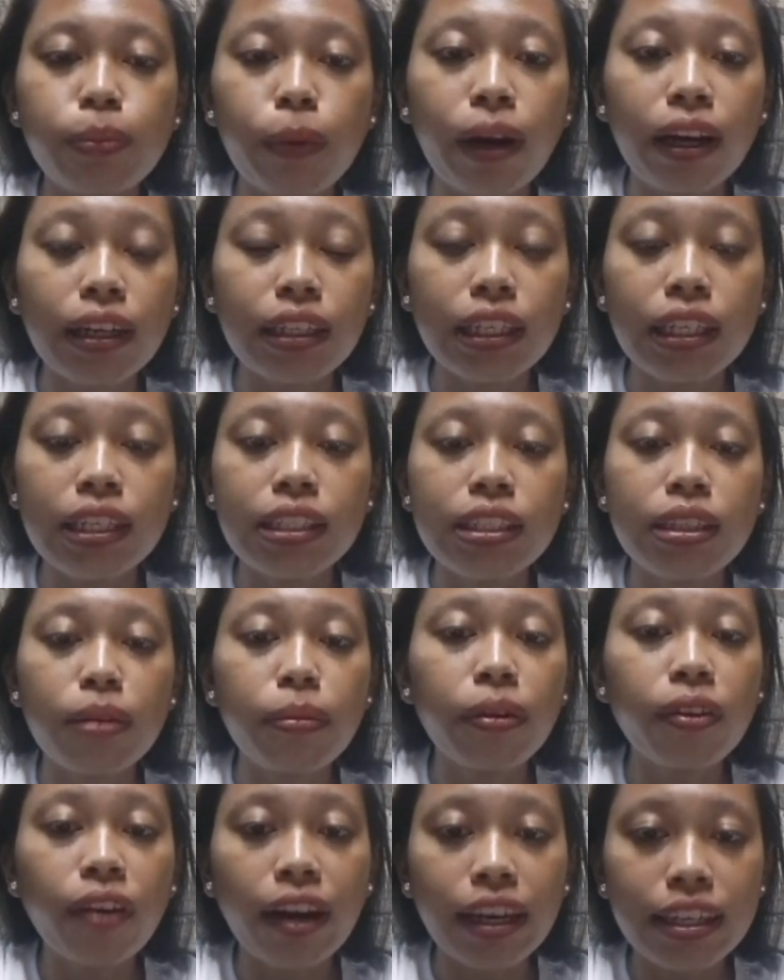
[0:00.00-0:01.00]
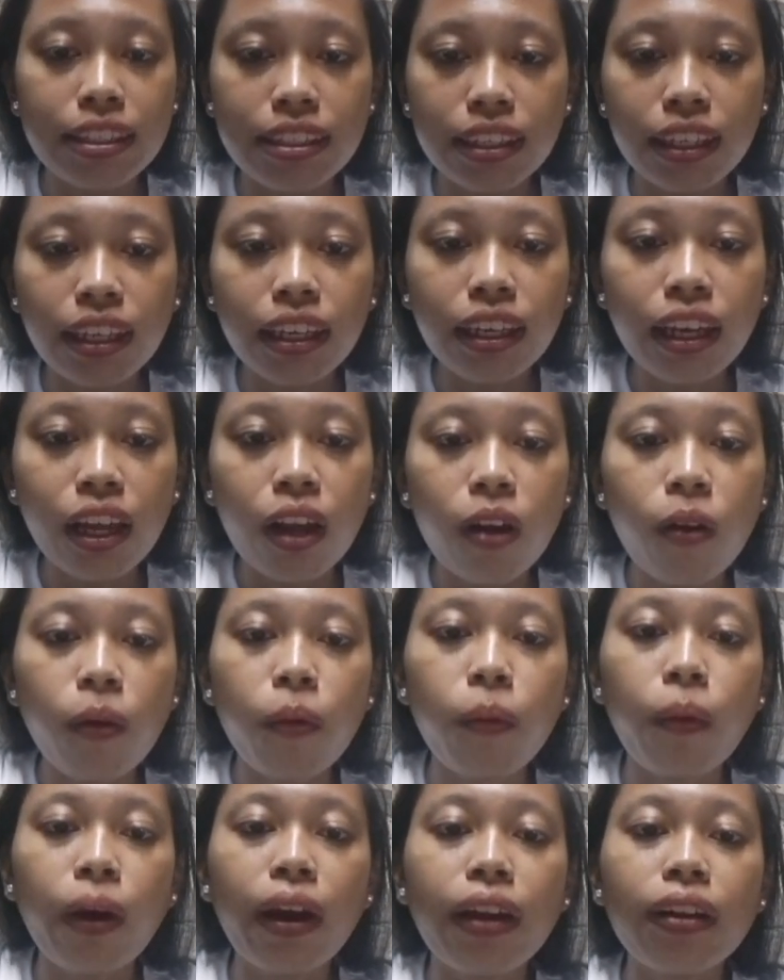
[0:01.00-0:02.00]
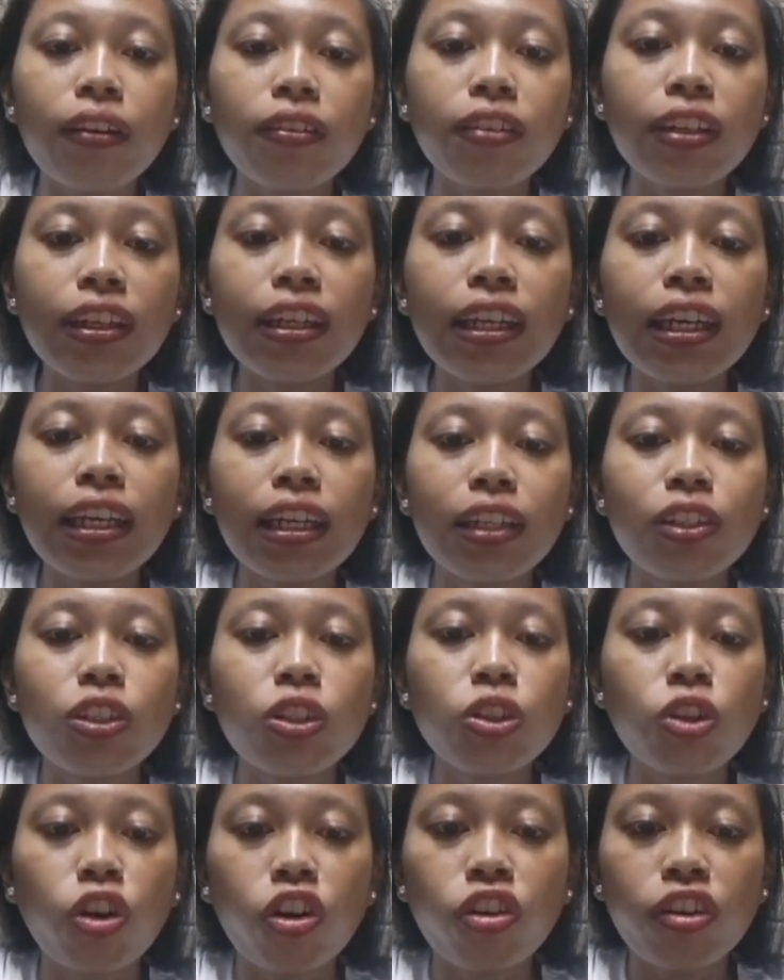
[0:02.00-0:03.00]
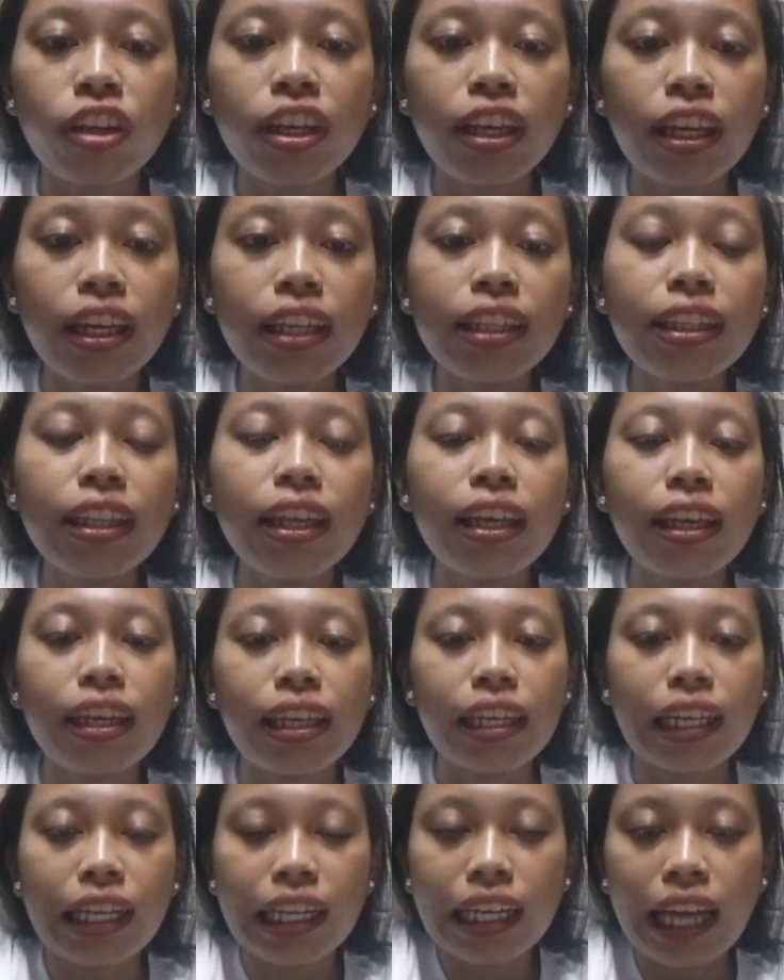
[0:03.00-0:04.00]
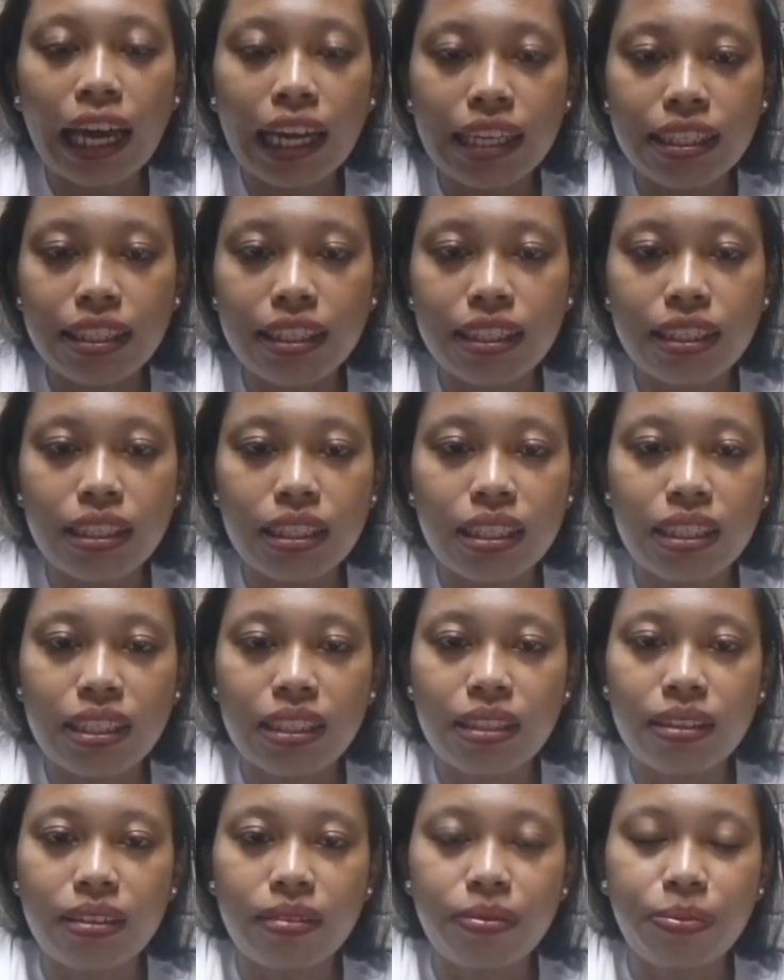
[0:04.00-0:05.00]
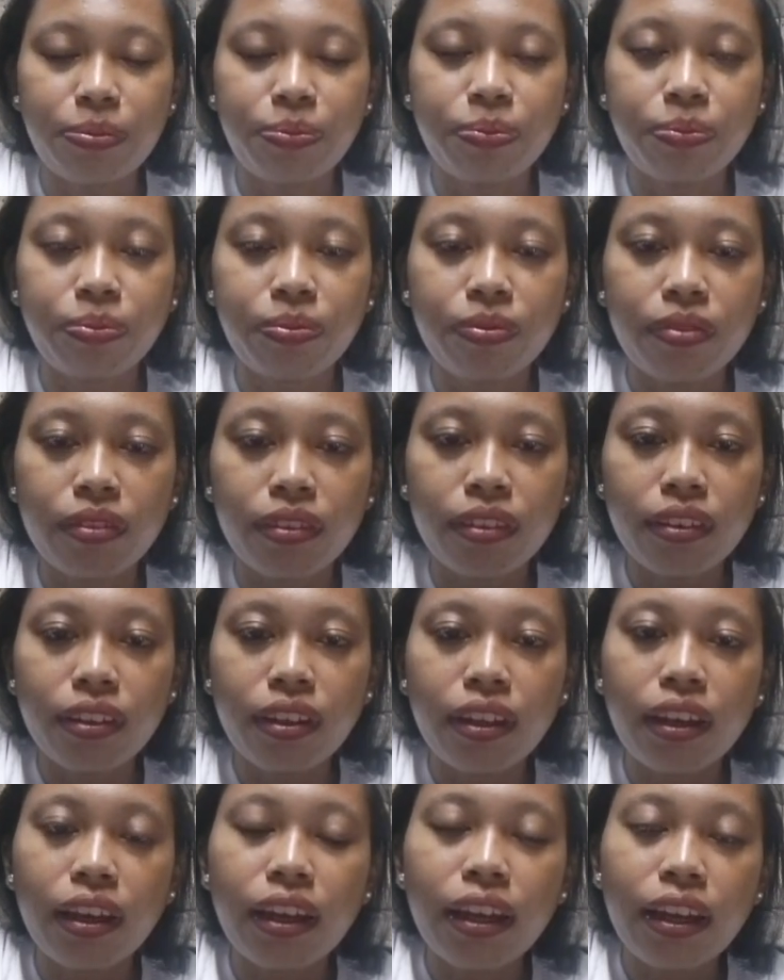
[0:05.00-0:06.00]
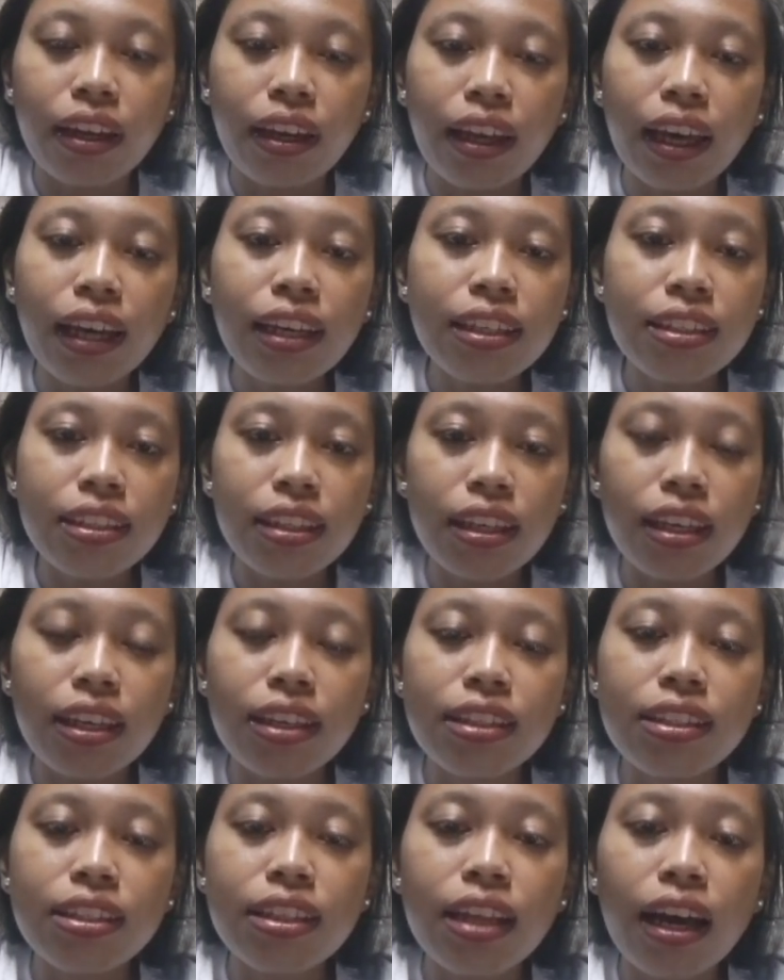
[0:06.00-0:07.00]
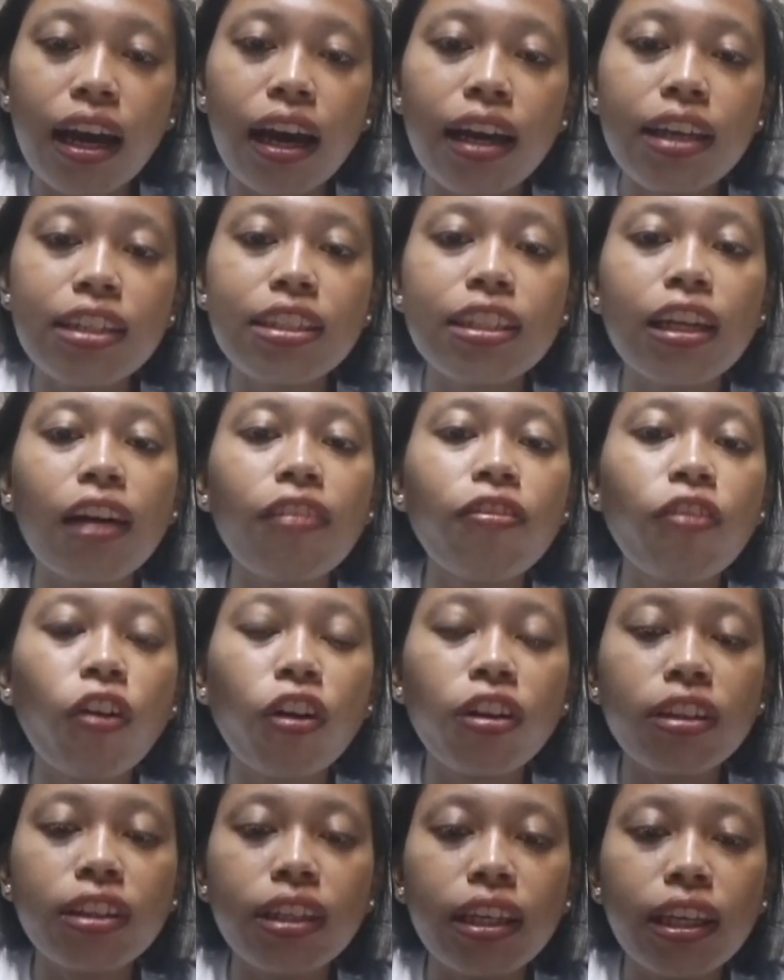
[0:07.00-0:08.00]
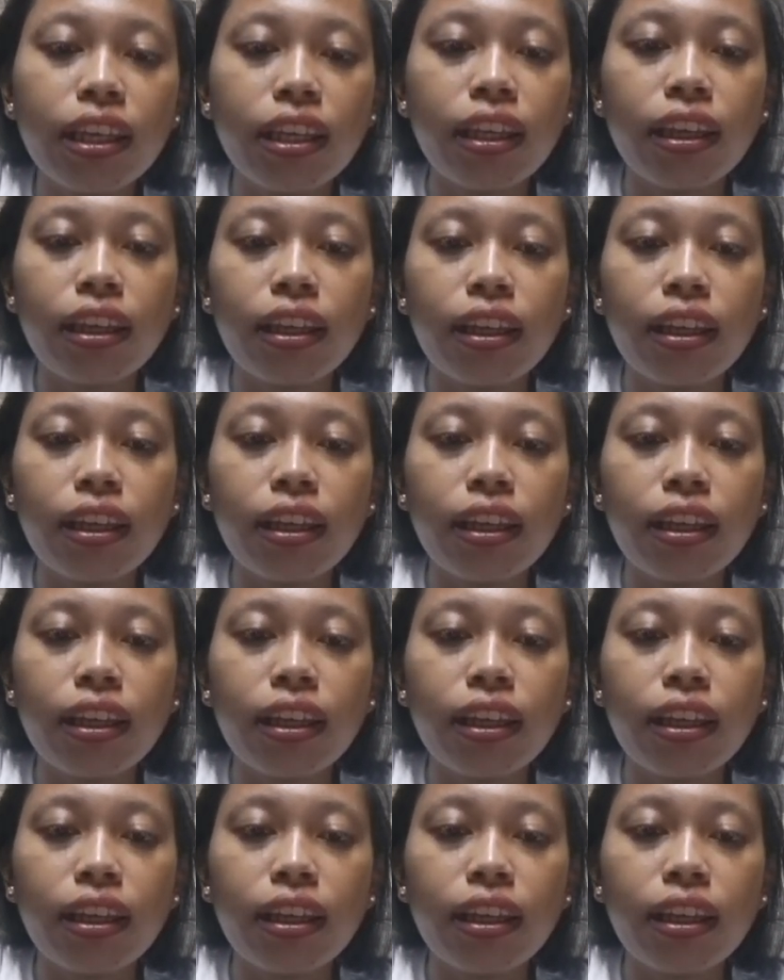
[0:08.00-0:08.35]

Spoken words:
practice summarizing while reading a story in class. Next is the scaffolding.